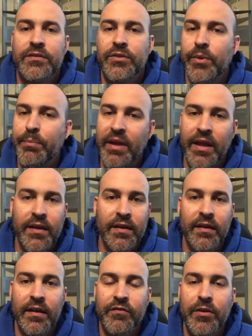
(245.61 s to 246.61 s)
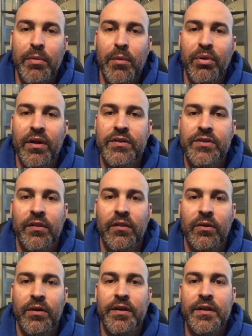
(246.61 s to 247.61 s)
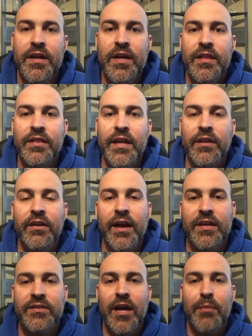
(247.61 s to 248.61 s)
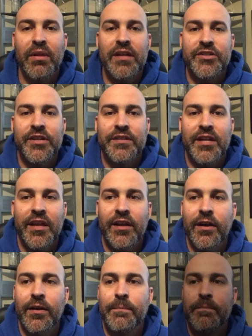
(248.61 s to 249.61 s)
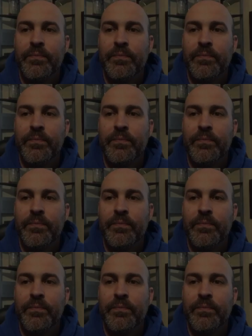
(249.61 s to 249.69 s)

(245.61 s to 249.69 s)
to repent and lift up our prayers to the Lord. Thank you, guys. God bless you and take care.